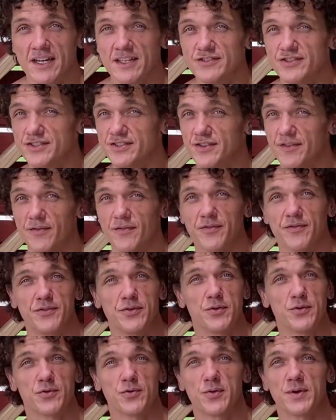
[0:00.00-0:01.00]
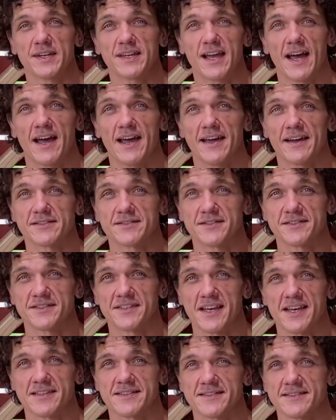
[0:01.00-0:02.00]
Just a few quick eye
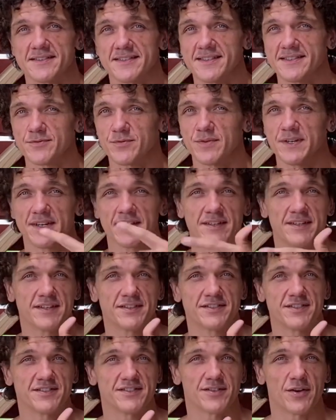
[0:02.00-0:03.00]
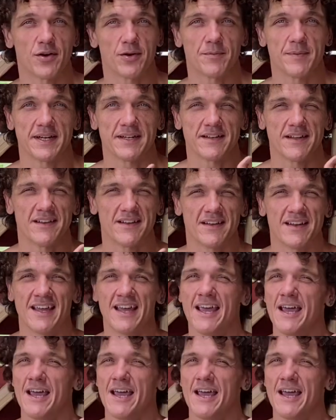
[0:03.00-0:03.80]
exercises. This reconditions our amygdala.